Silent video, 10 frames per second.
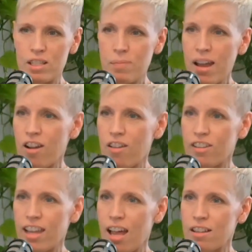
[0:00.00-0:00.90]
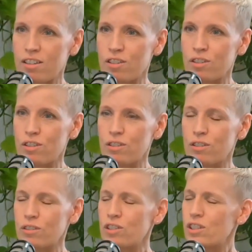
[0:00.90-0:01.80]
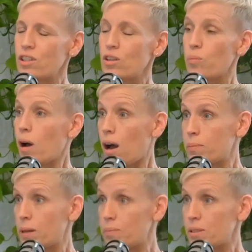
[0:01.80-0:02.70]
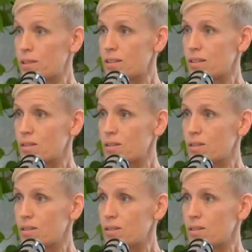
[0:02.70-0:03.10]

back on the calendar, just, pop-ups.